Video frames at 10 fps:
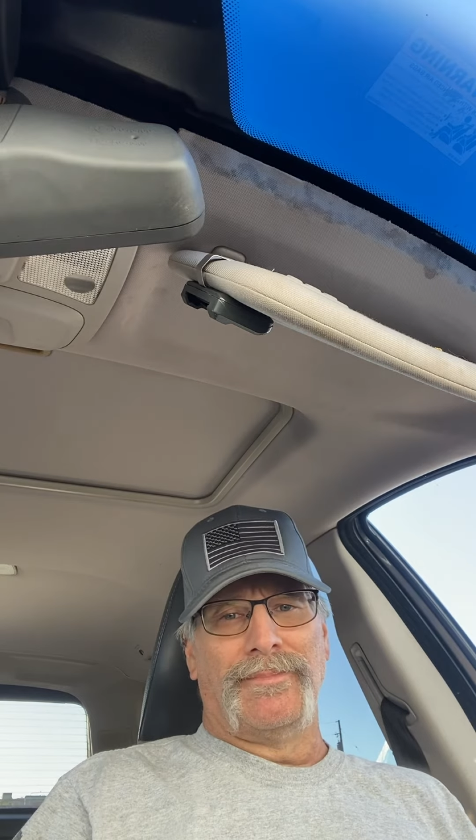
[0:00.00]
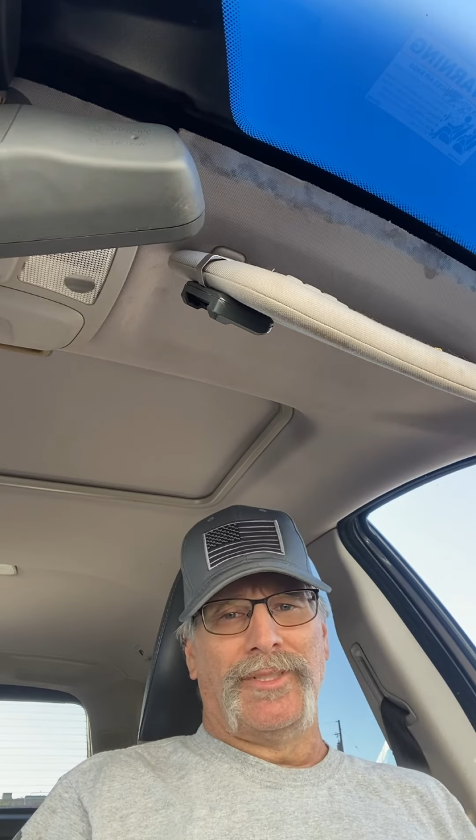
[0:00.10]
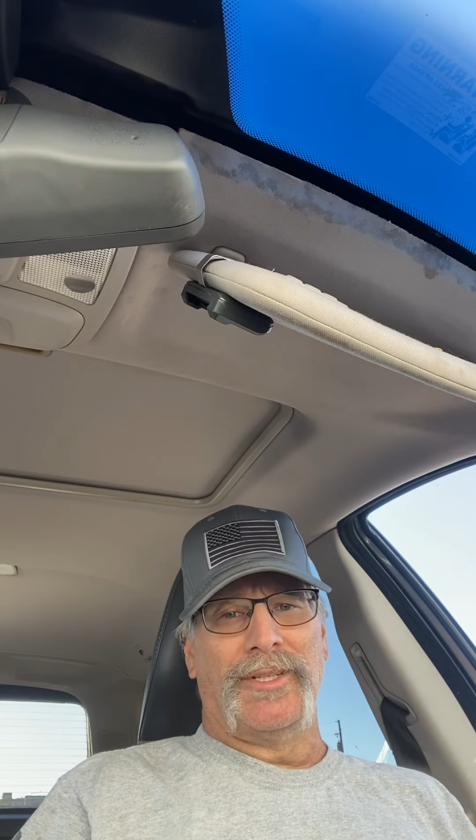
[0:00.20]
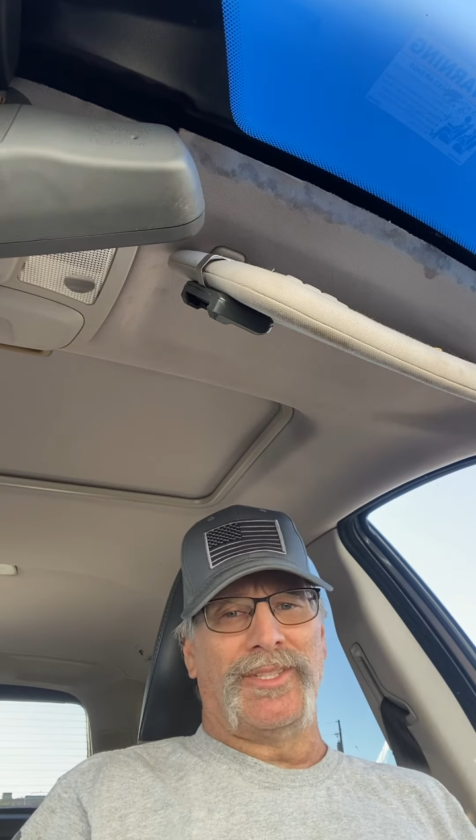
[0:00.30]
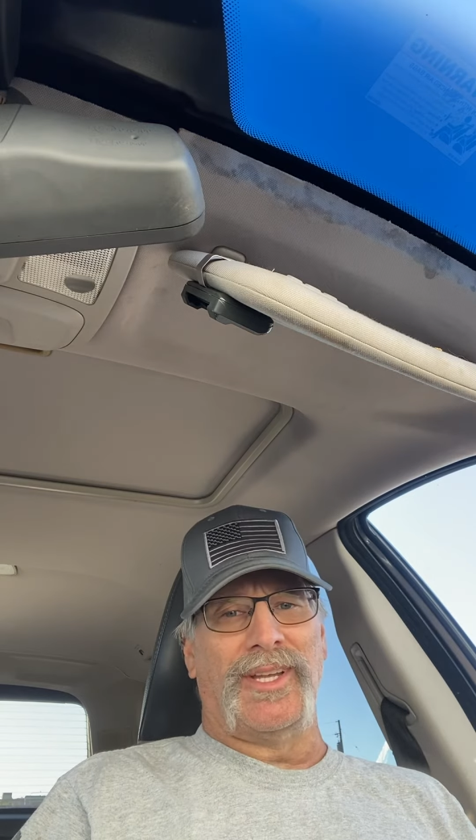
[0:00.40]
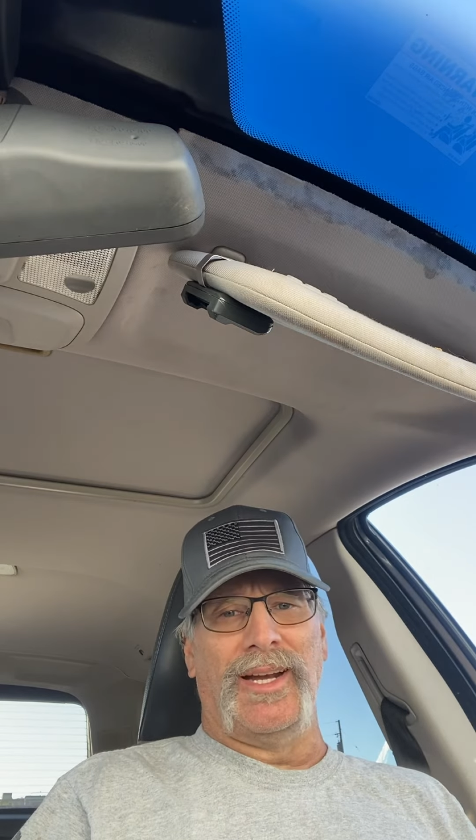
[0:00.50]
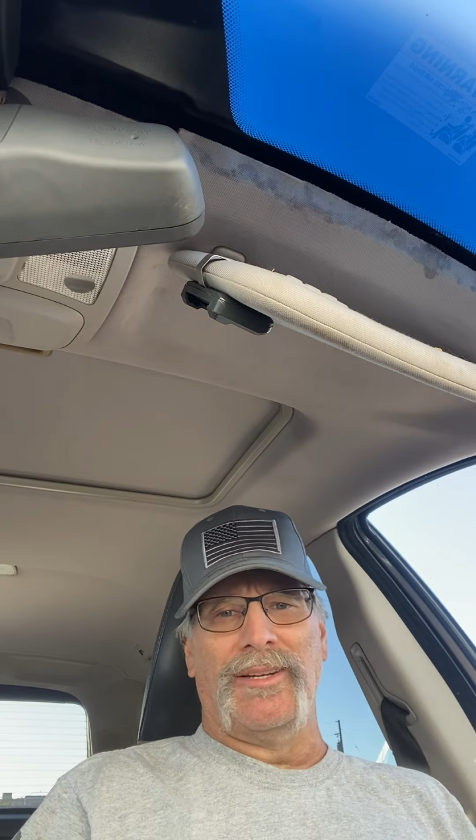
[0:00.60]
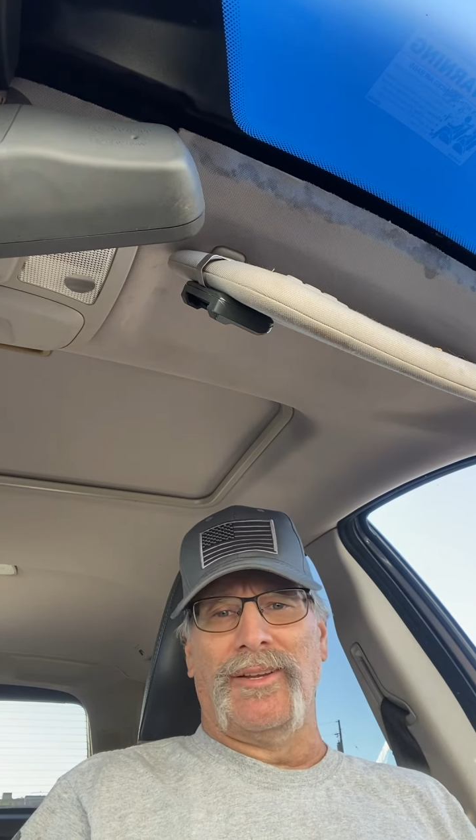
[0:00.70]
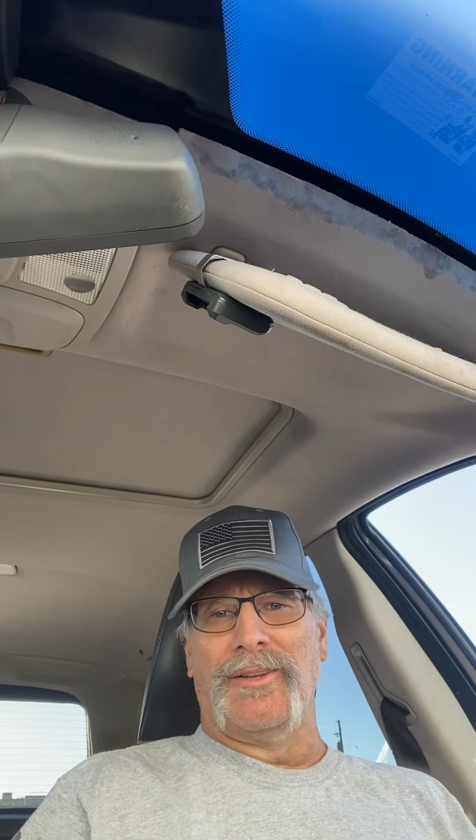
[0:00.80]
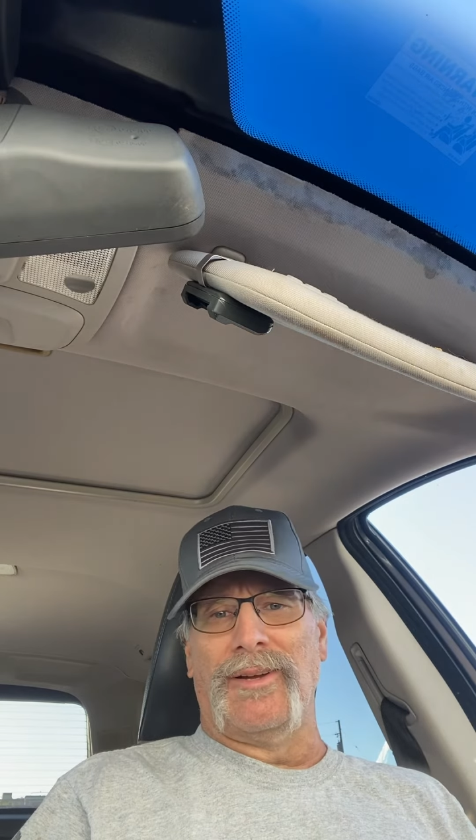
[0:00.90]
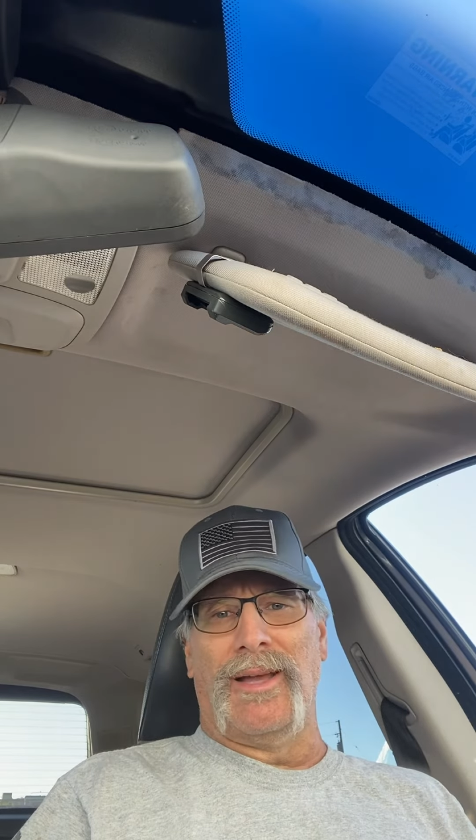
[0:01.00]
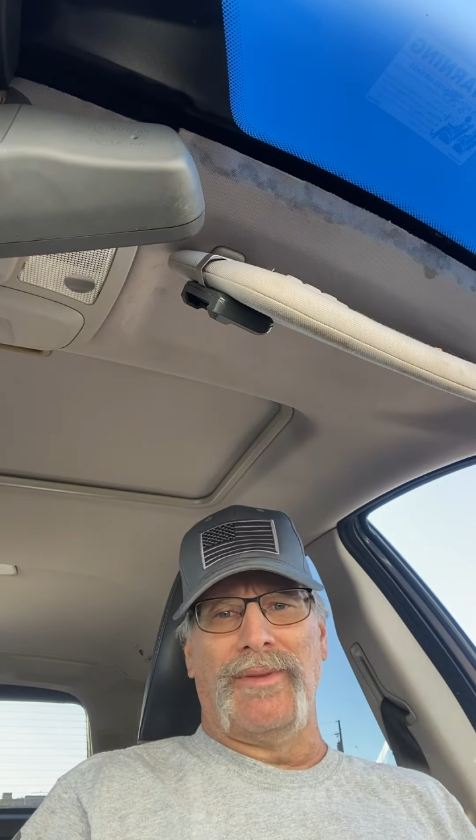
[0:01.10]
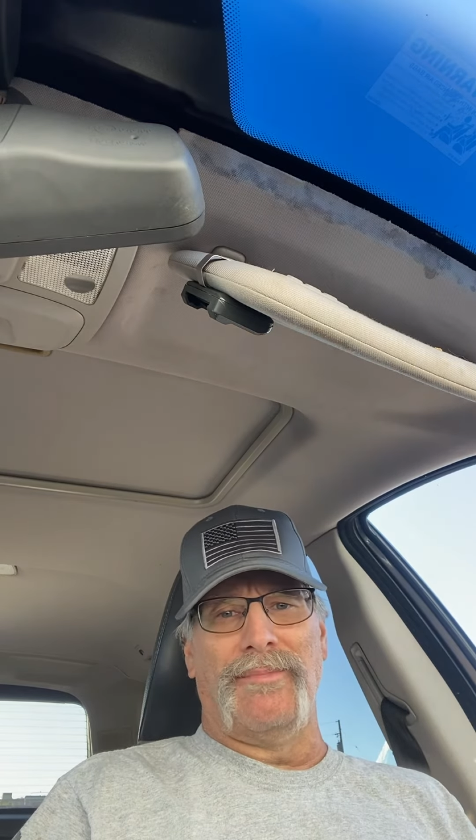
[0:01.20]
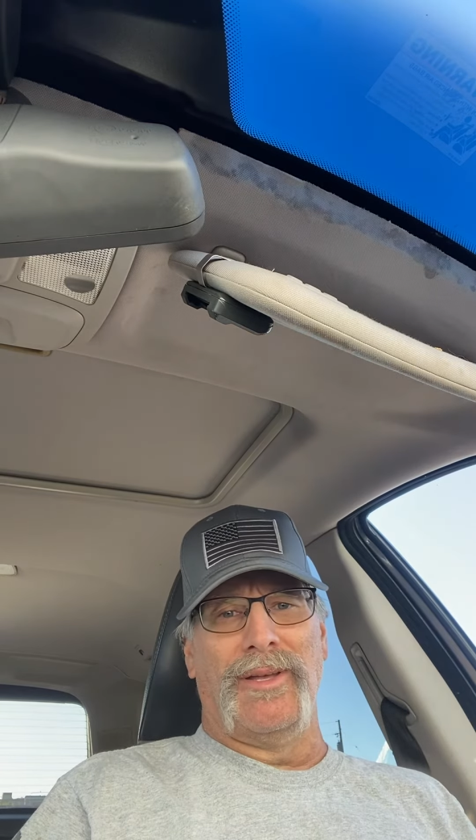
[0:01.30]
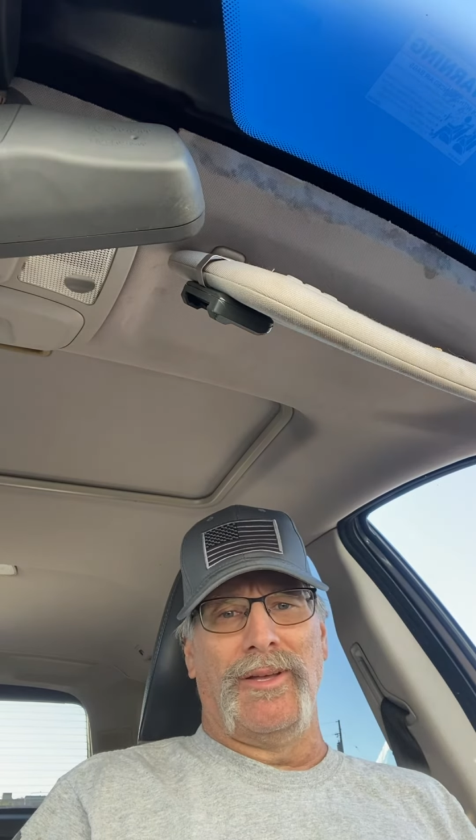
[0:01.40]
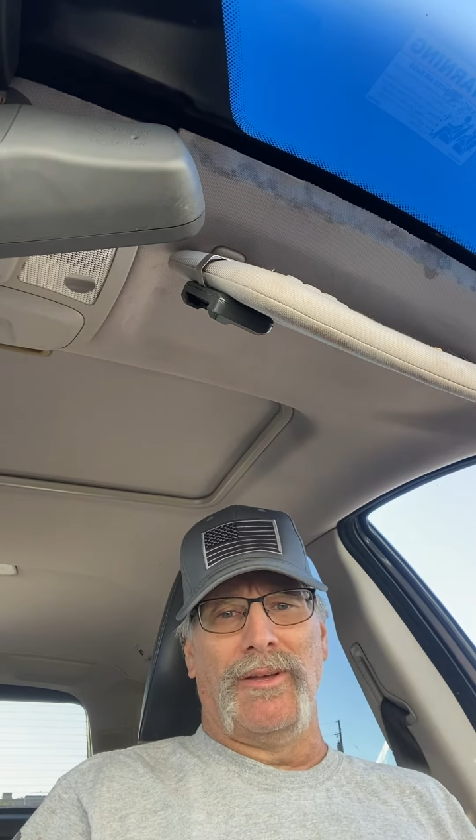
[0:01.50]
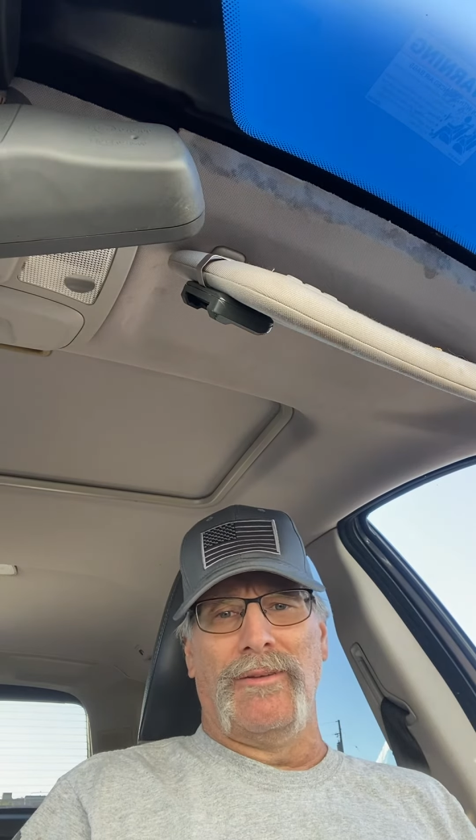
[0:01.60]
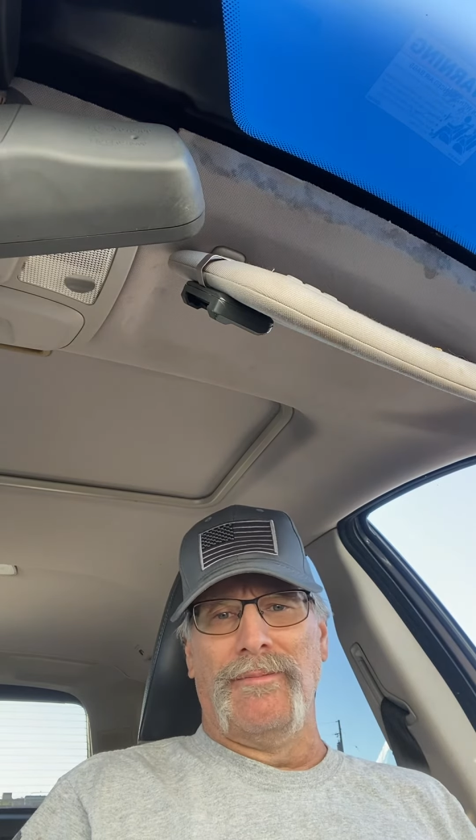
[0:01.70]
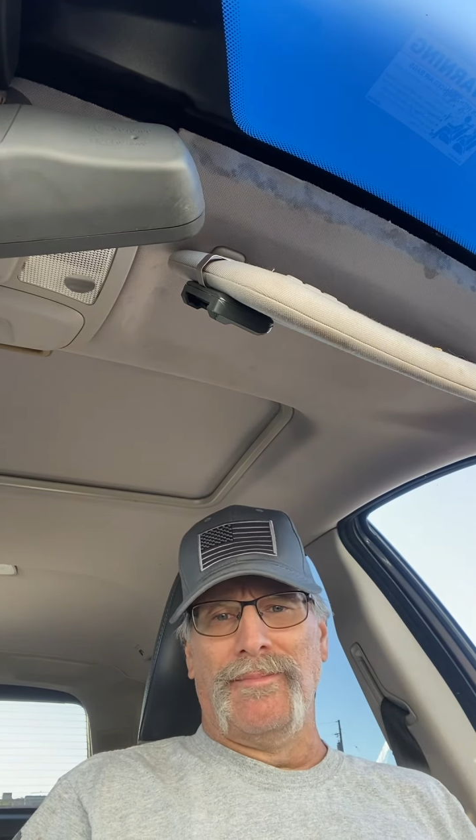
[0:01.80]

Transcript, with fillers: They're going to sign another omnibus.